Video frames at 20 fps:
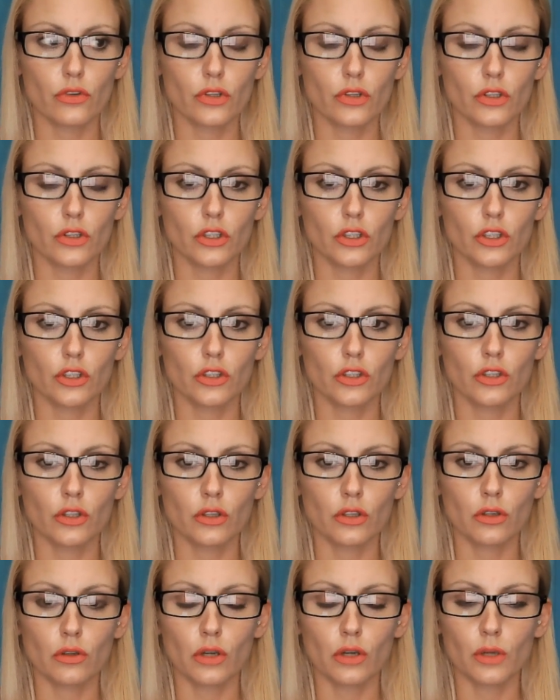you
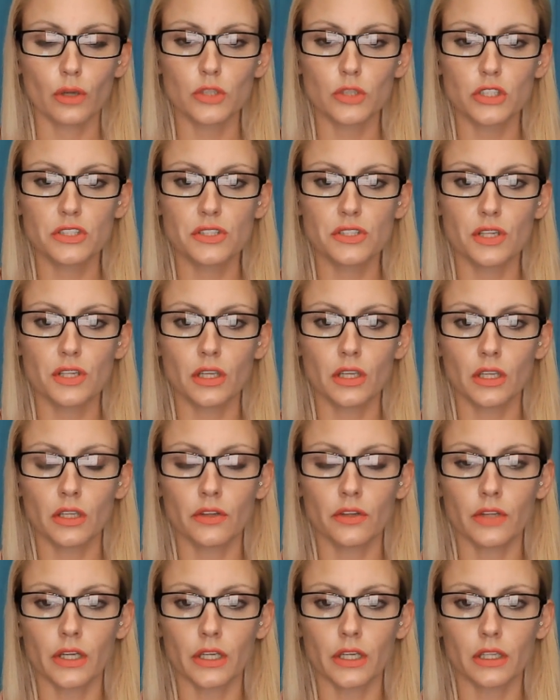know, I'm just thinking
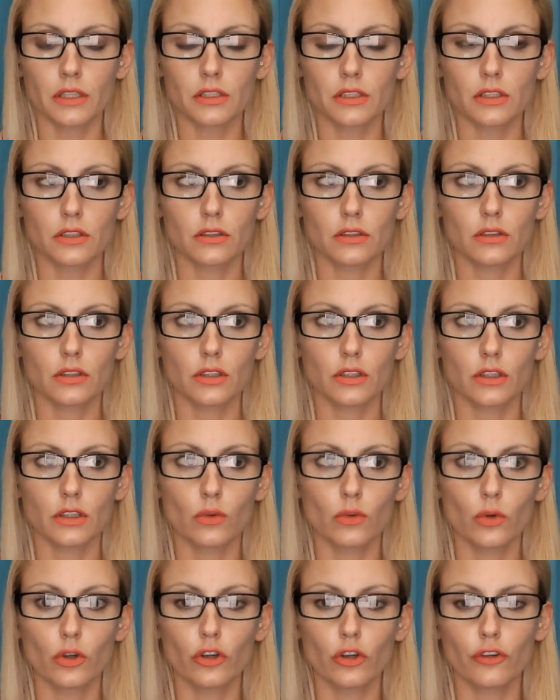that in
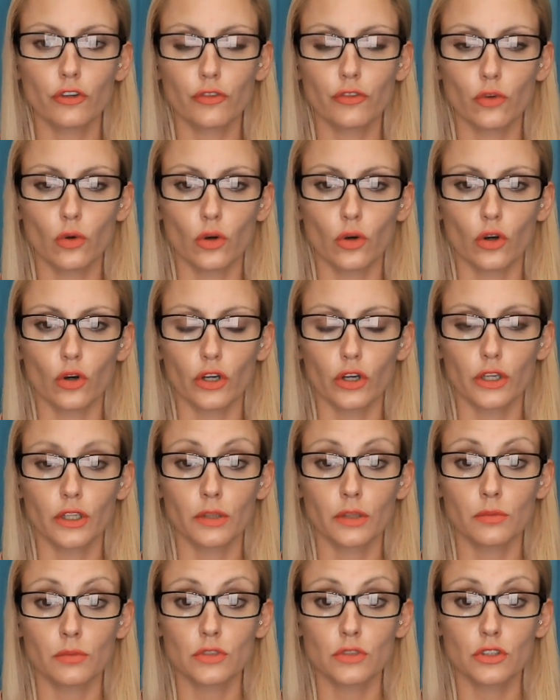order for
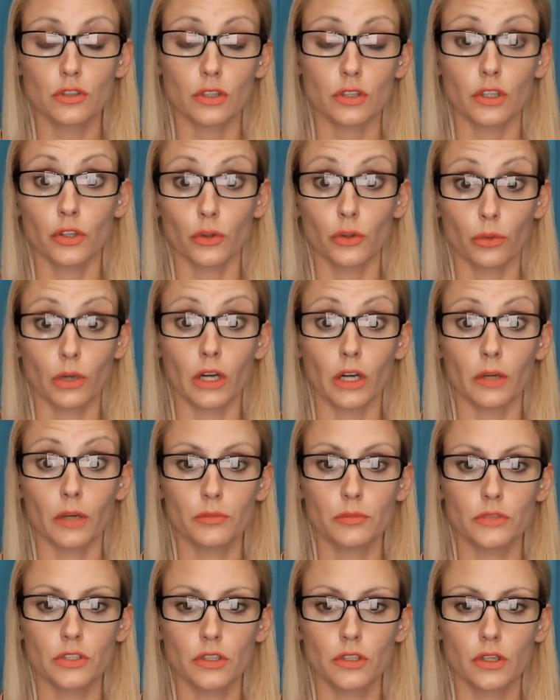him to interrupt